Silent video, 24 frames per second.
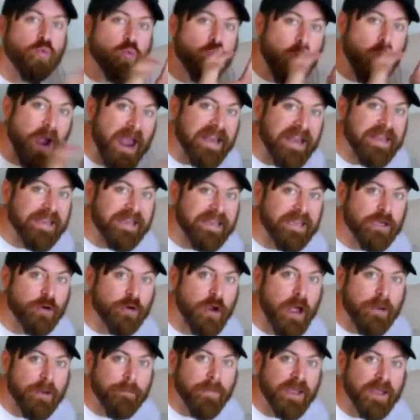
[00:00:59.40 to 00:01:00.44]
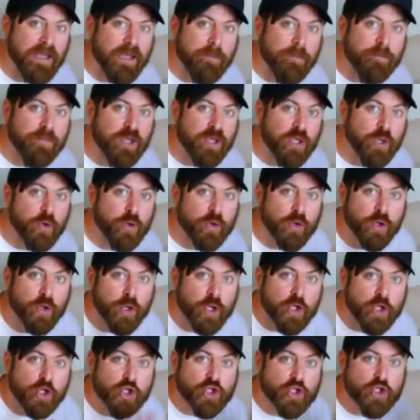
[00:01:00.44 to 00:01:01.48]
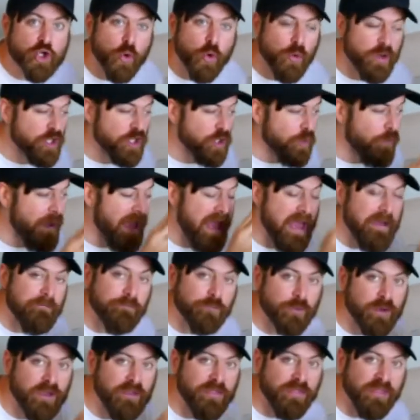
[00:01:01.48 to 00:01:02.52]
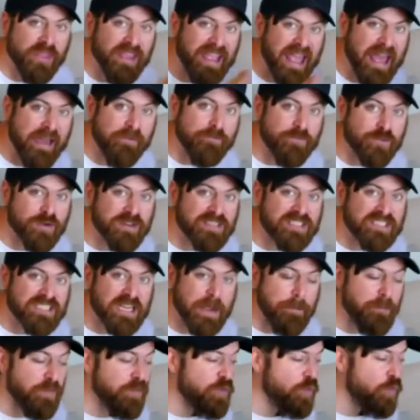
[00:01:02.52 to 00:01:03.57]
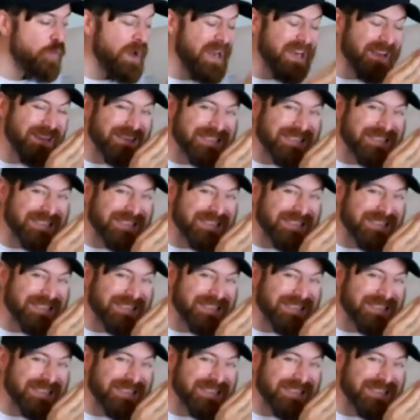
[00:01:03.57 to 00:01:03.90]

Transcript: right here on my computer, showing you everything, every step of the way,